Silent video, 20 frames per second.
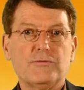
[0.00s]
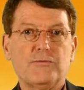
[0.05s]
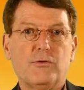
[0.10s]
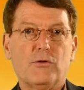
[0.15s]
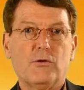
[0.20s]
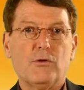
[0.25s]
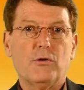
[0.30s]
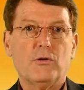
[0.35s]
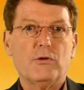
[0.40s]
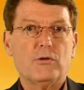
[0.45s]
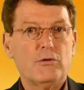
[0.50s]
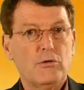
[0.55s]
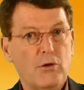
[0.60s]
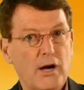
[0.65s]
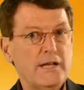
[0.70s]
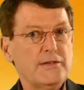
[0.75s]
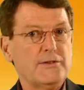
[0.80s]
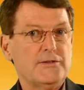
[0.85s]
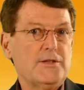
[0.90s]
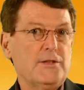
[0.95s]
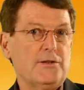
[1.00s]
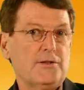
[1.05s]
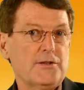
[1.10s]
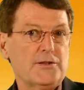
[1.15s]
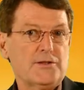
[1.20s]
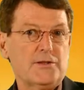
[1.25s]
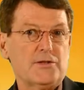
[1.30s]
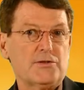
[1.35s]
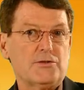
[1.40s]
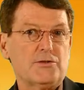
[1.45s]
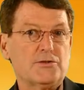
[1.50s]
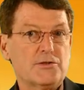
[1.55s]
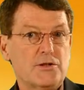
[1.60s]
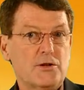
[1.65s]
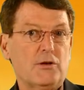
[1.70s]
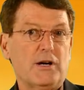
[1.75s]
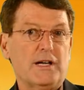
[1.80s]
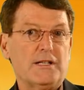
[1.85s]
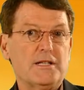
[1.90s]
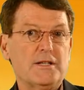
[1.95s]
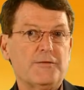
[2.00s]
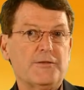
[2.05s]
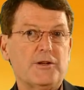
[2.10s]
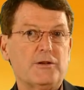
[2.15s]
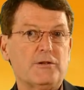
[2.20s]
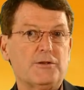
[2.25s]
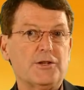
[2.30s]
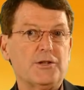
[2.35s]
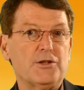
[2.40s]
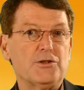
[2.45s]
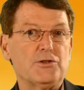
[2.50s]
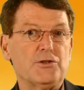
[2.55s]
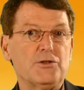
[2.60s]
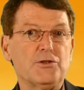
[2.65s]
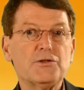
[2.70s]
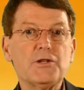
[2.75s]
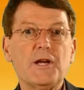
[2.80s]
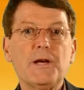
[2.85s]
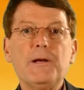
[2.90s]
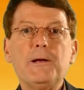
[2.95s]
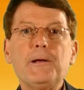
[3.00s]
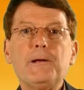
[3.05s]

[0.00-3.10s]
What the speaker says: for quite serious issues and quite difficult issues.